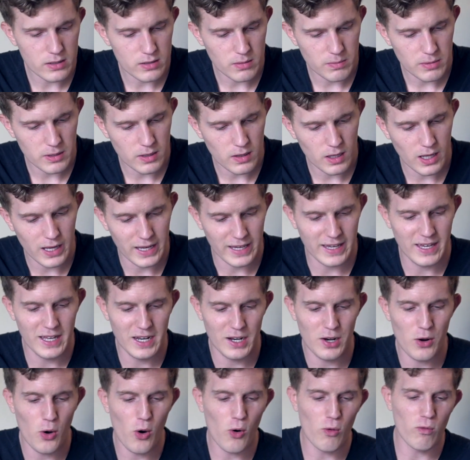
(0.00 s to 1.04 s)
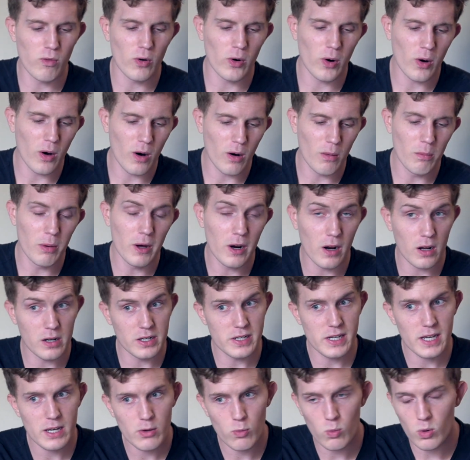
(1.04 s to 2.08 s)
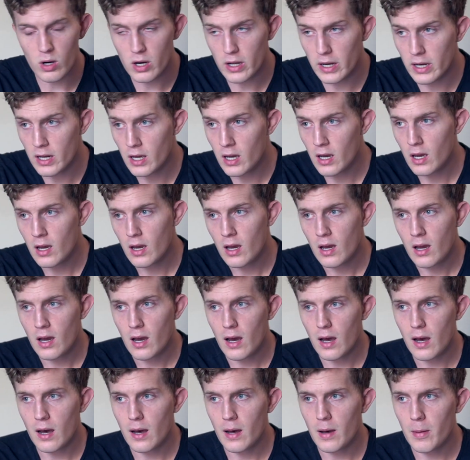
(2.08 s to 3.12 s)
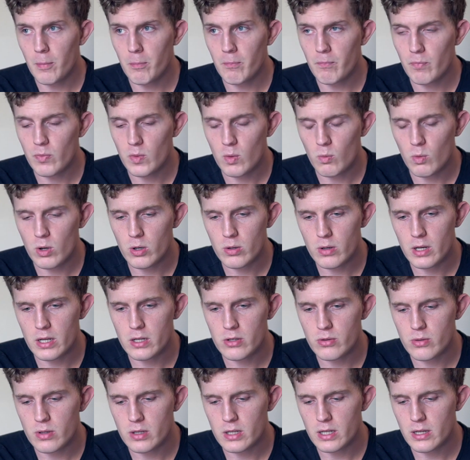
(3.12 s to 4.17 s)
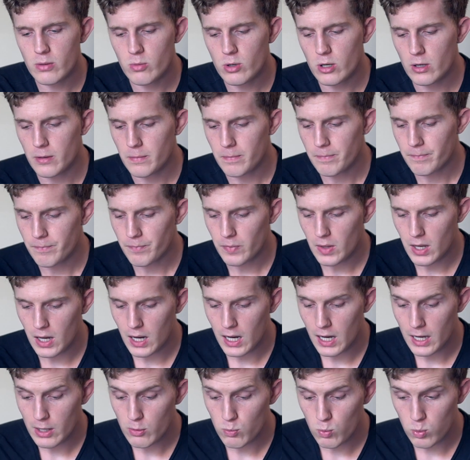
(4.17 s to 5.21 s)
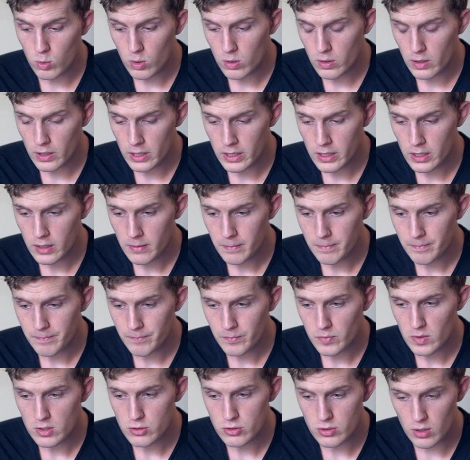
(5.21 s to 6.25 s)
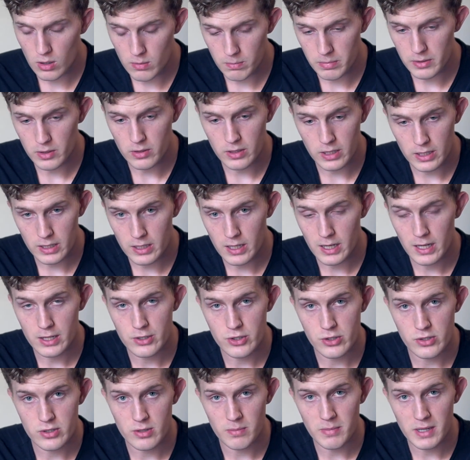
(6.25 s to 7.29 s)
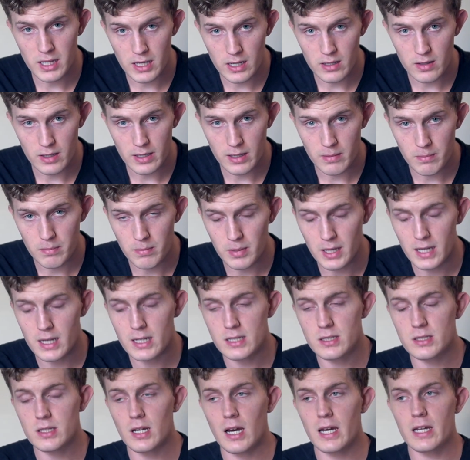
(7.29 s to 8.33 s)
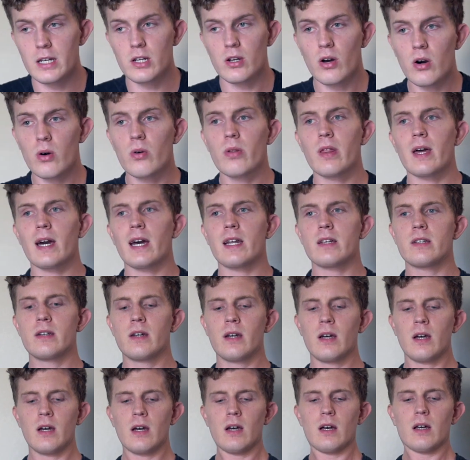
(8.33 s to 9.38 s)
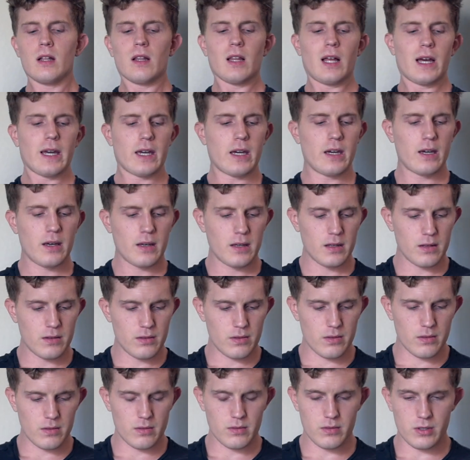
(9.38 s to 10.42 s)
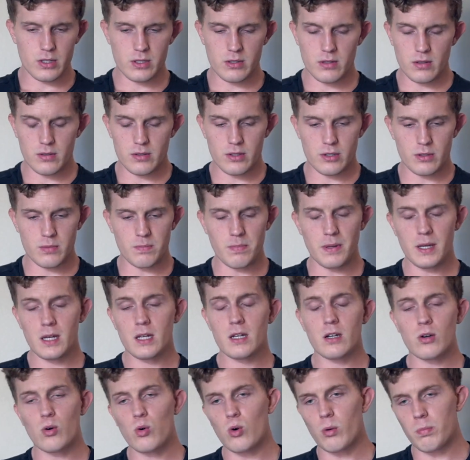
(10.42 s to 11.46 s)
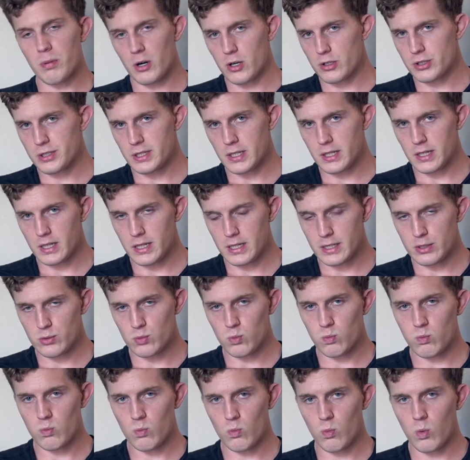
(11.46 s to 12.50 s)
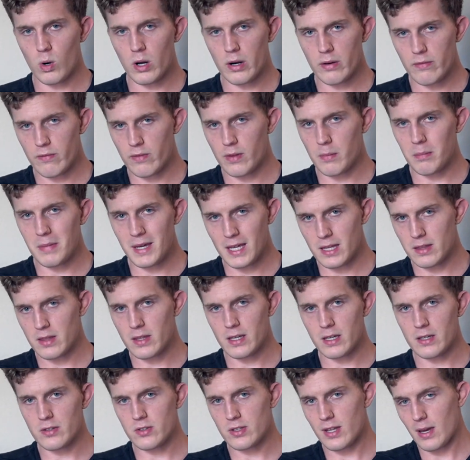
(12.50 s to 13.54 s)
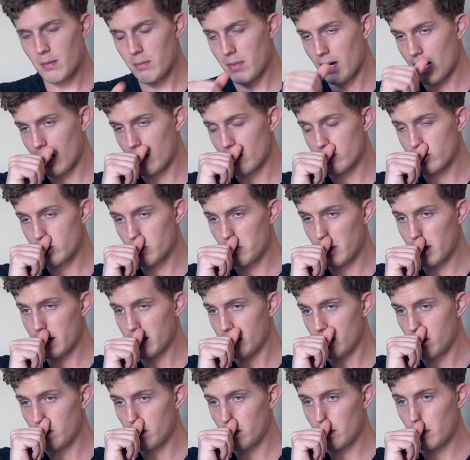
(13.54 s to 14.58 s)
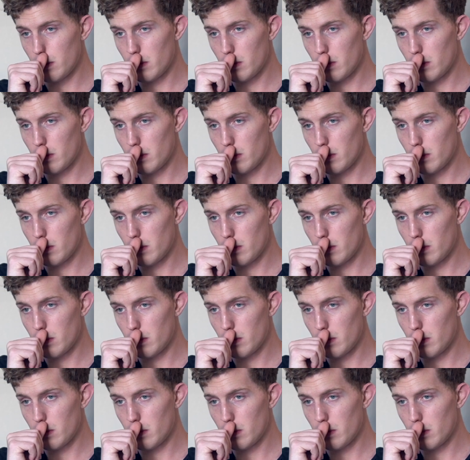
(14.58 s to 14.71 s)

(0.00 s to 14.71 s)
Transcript: to be like an overall, but on day one, what would I do on day one? I would start building connections immediately, because I know that like just being a cool person is one of the main things that matters, right? You